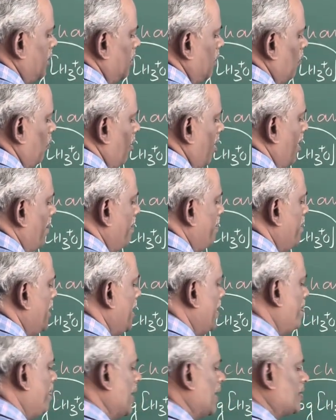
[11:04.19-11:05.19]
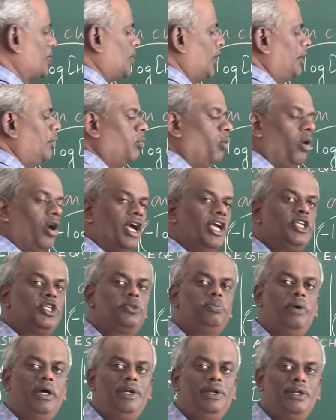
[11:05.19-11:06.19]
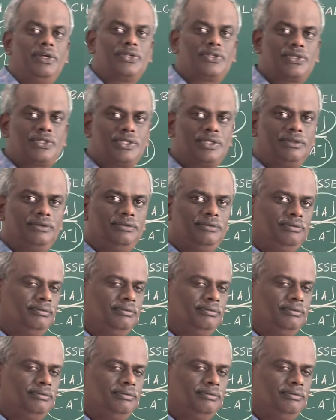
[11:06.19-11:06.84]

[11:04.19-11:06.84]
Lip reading: to form B plus and OH minus.